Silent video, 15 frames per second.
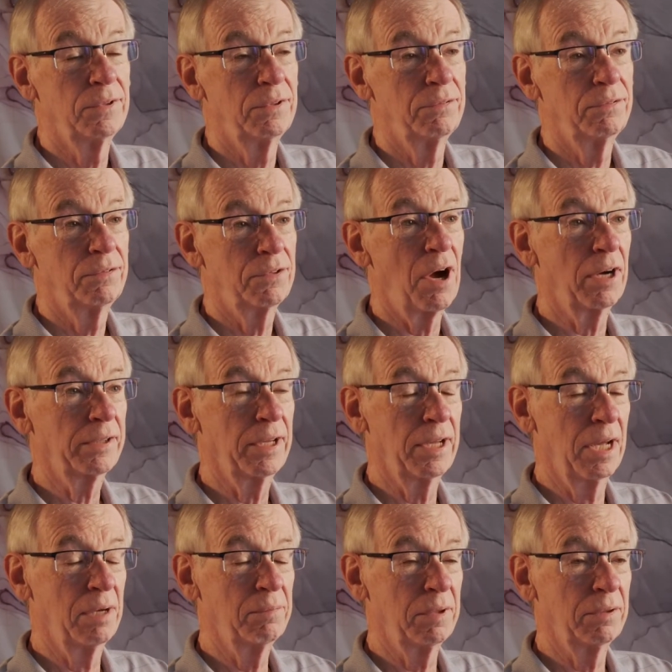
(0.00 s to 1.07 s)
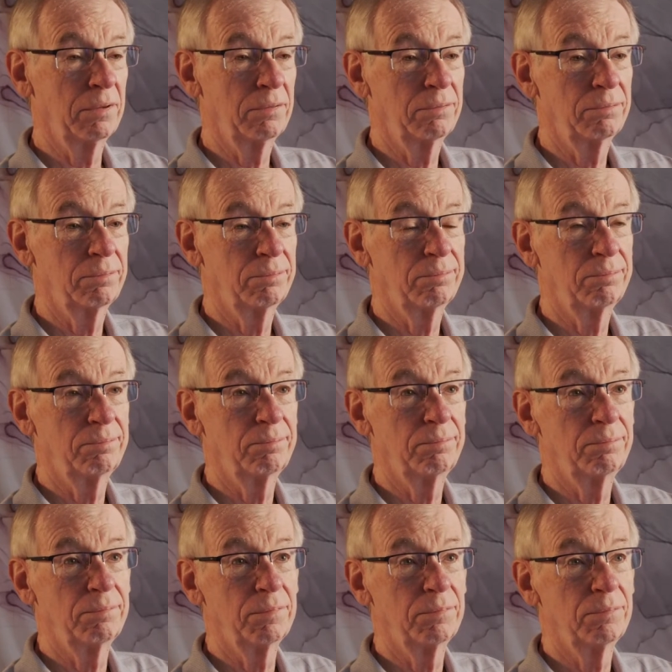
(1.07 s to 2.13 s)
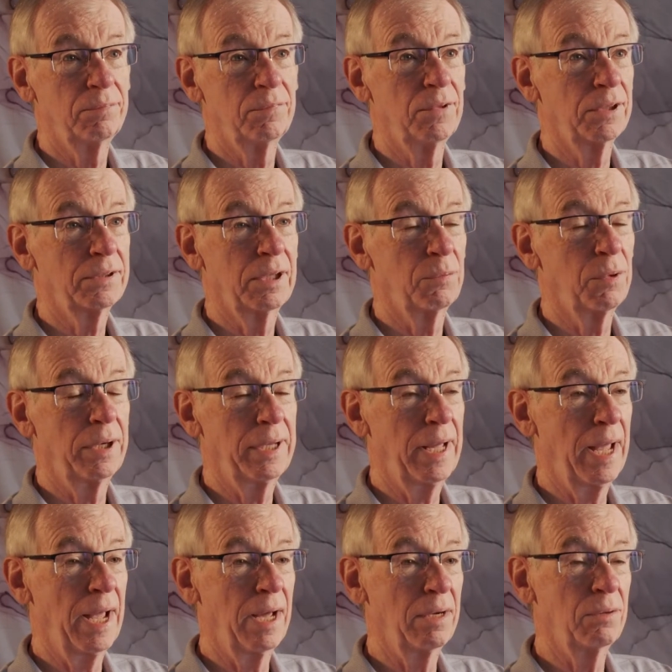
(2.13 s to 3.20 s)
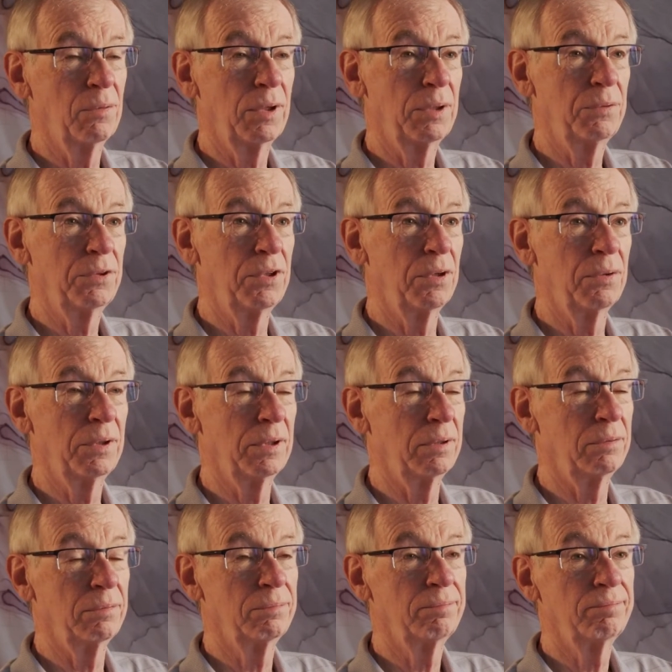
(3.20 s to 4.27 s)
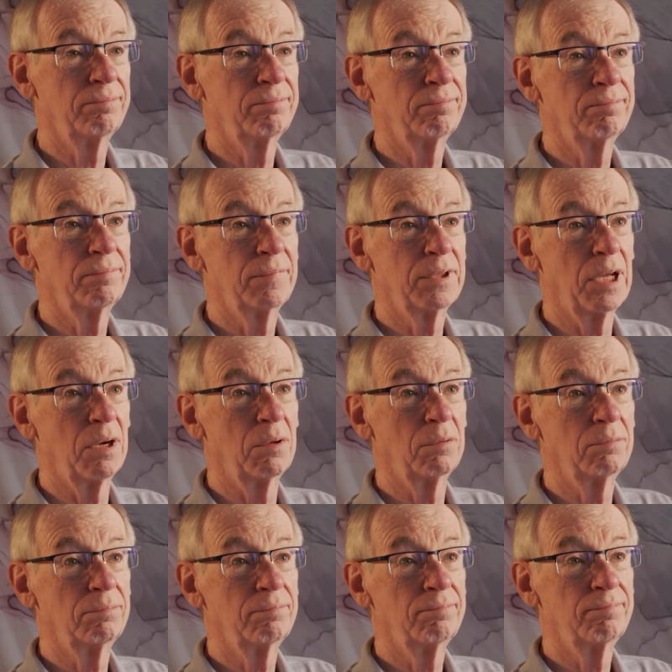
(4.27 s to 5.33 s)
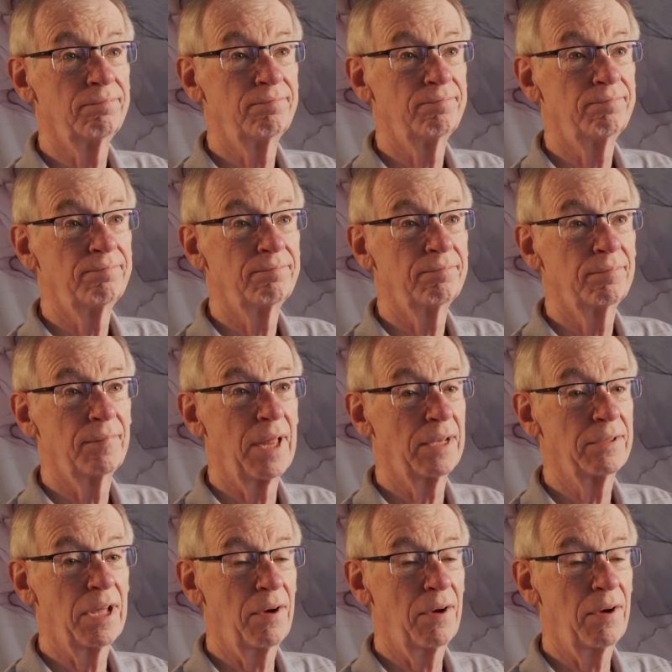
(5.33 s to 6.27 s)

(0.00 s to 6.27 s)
talked to him and looked at what he had and what he was doing, and so that's how it